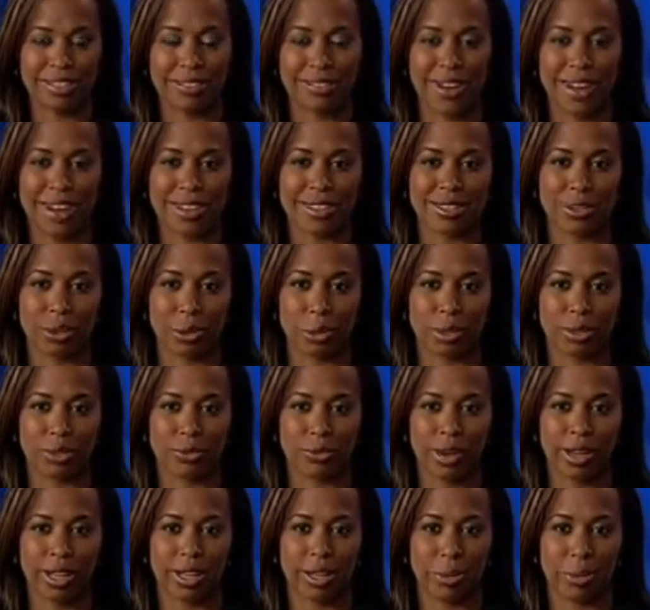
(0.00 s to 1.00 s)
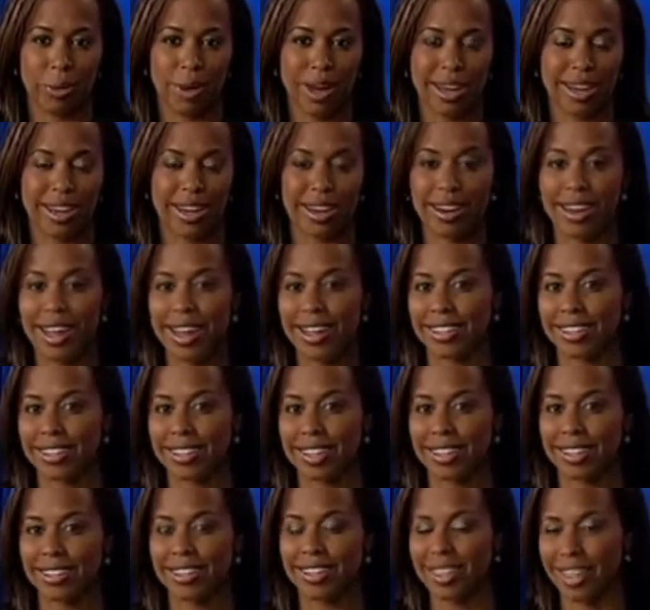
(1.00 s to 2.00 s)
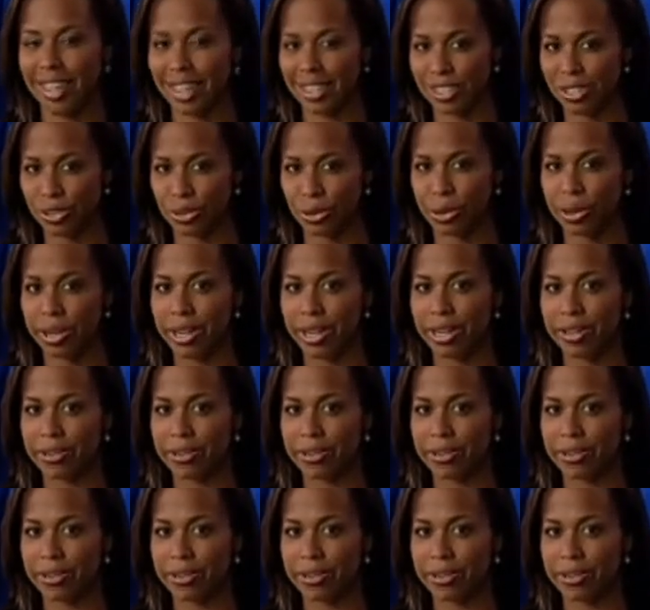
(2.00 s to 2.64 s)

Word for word: Fox 31's Franklin White connects us to that story.